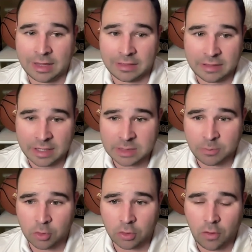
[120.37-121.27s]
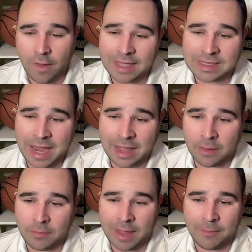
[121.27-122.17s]
In this portal class,
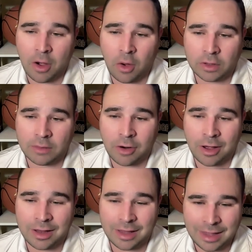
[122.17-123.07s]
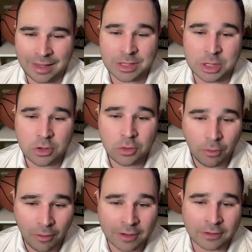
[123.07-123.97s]
Alabama only brought in 2
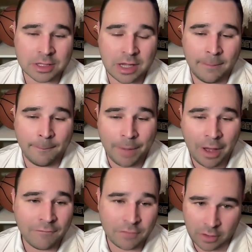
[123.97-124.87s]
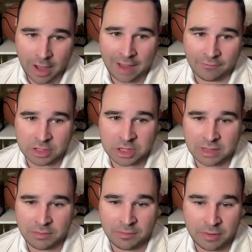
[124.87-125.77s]
players above their average
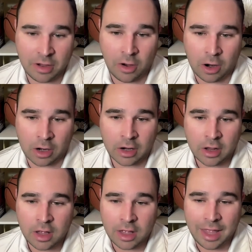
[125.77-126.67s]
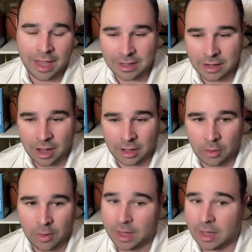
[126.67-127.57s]
DPPR: Aden
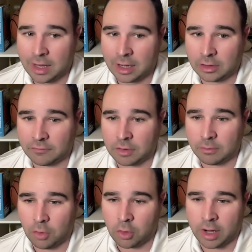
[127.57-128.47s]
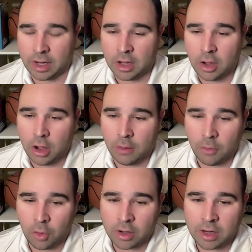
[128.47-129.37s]
Holloway and Clifford Omoruyi.
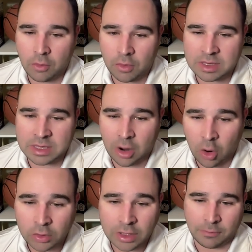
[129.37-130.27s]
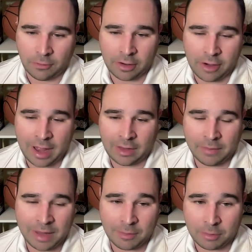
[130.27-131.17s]
Omoruyi was the only player
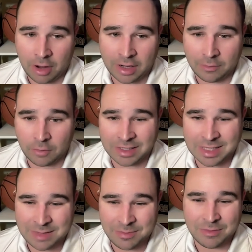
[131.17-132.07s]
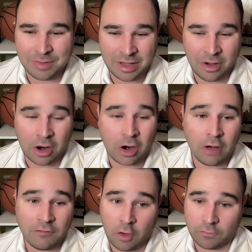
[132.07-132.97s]
Alabama brought in with a DBPR
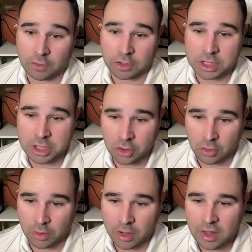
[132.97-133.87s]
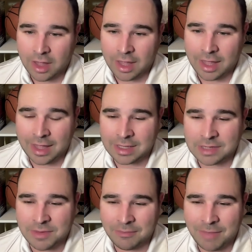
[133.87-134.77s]
of over 2. And
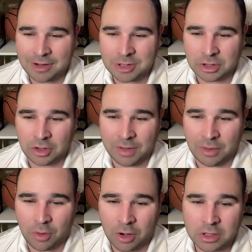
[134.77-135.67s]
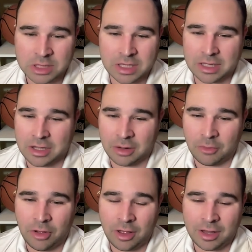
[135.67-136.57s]
to make matters a little bit worse,
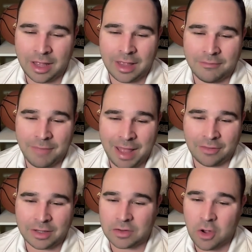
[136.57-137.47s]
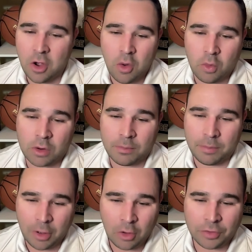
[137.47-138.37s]
Youngblood and Mallette were
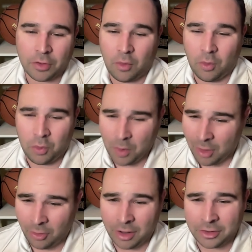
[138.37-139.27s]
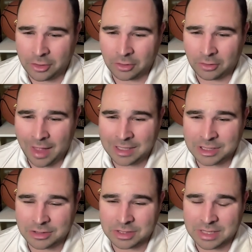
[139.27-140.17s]
both well under
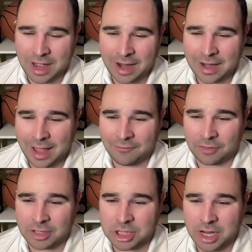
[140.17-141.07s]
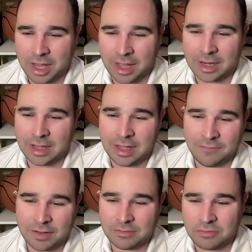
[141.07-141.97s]
last year's Tide average, and
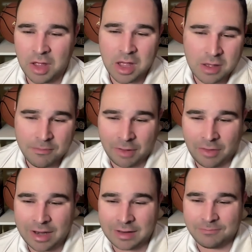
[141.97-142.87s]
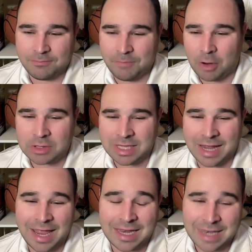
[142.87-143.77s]
even Mallette
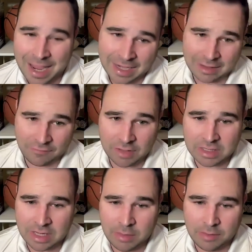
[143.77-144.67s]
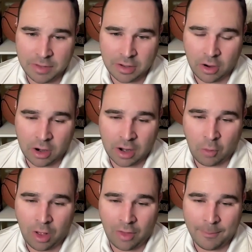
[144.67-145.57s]
posted a negative DBPR
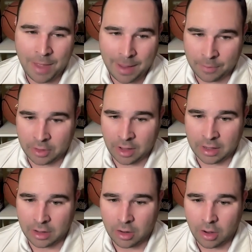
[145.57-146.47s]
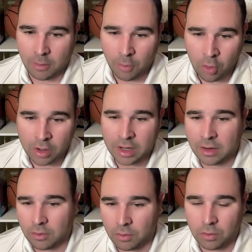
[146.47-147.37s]
while at Pepperdine.
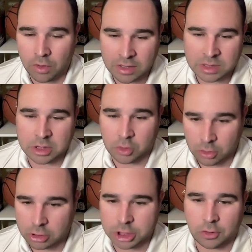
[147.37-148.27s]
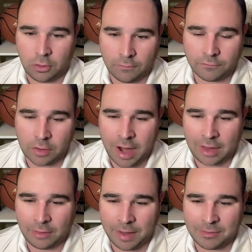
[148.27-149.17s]
Omoruyi was crucial for
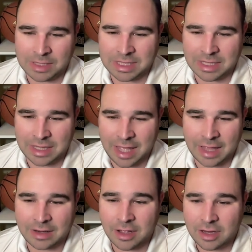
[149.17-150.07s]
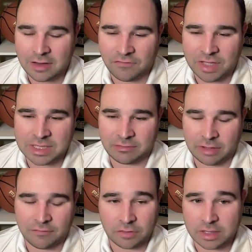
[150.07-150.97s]
Alabama to get
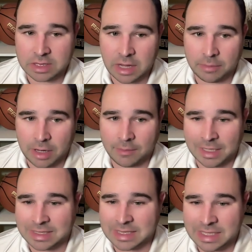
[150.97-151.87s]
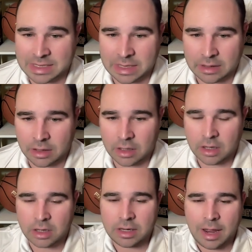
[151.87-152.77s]
defensively for this upcoming season.
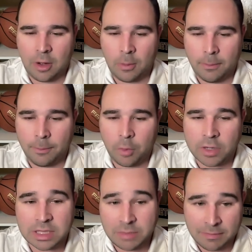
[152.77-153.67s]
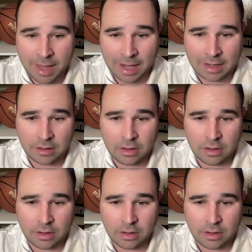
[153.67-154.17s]
Now, point to be made: